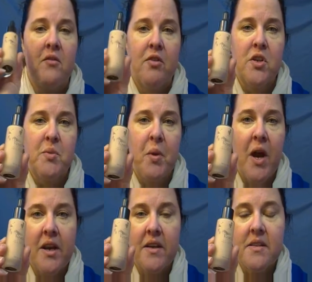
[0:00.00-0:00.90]
First
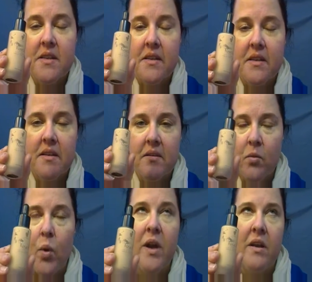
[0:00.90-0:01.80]
product,
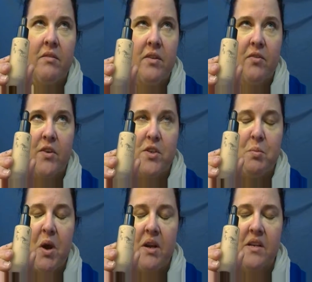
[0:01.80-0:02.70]
one of the
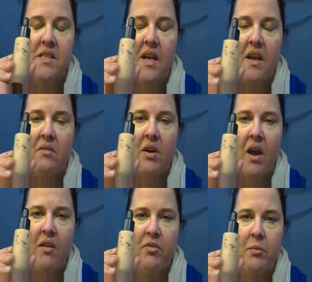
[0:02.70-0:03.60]
first products I ever
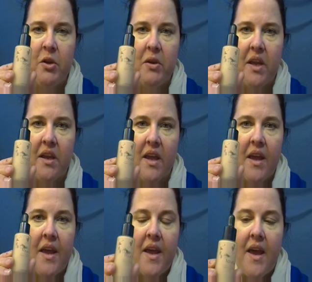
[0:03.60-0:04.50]
got from Younique,
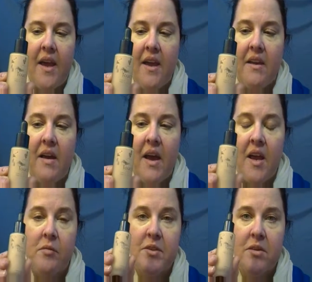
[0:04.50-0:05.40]
and I
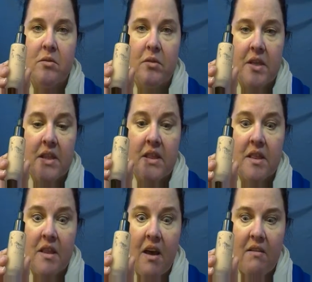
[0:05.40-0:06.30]
absolutely
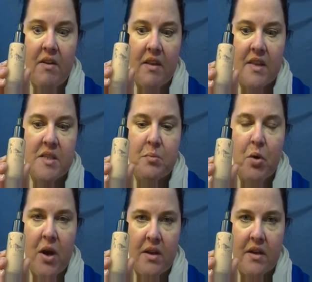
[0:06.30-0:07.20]
love this
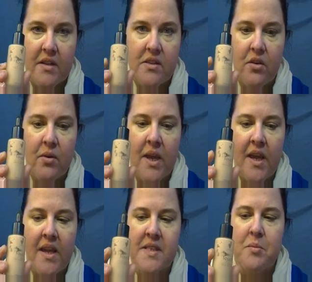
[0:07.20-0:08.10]
product.
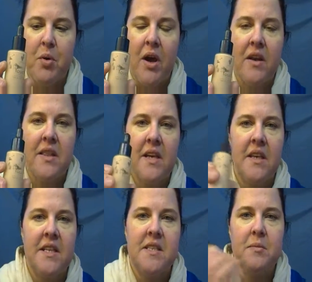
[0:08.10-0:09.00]
Okay, it's a product that
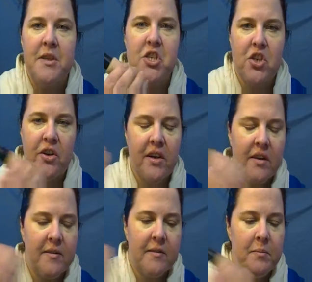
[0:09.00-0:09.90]
needs to be
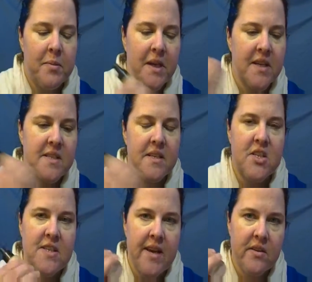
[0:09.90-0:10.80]
shook because it
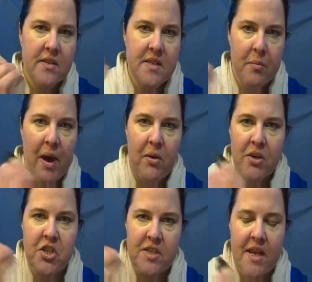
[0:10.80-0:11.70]
settles, the
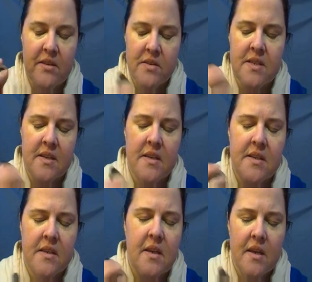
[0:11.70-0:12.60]
powder settles in it.